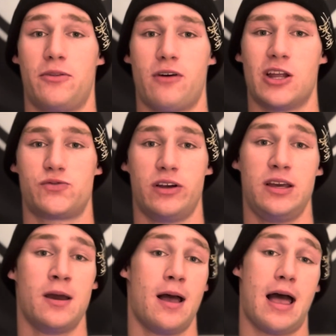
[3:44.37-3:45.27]
Dvalishvili,
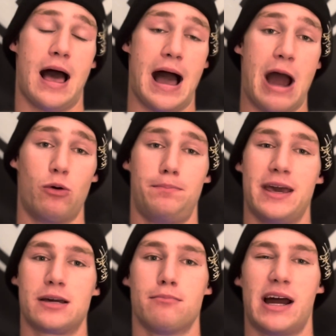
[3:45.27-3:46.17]
I would
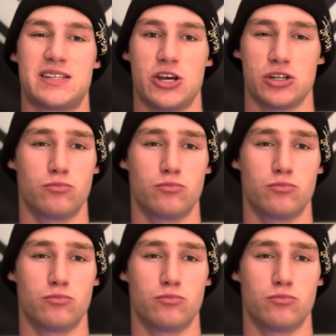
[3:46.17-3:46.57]
pick him by decision.